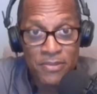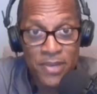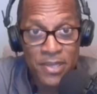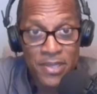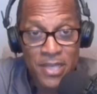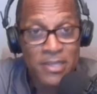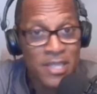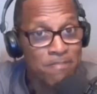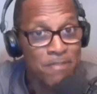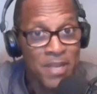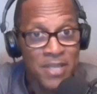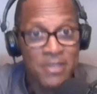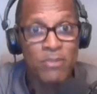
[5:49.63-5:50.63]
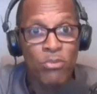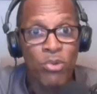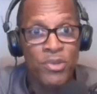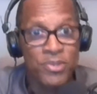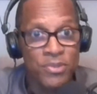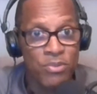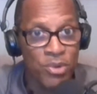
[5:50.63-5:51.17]
In fact, that's basically
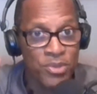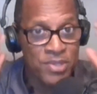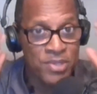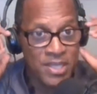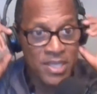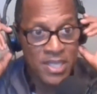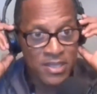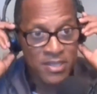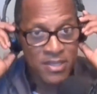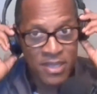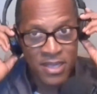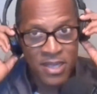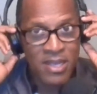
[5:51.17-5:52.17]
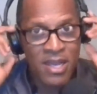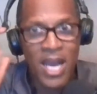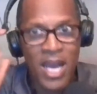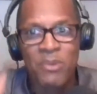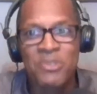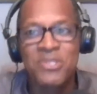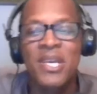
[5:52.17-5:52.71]
worse than getting,
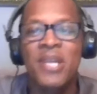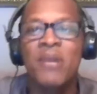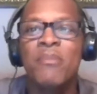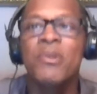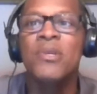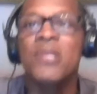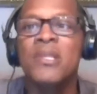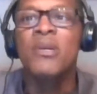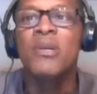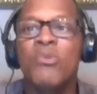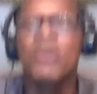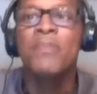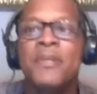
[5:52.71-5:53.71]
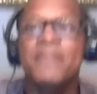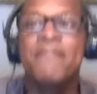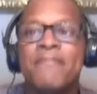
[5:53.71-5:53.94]
I would say, a whooping.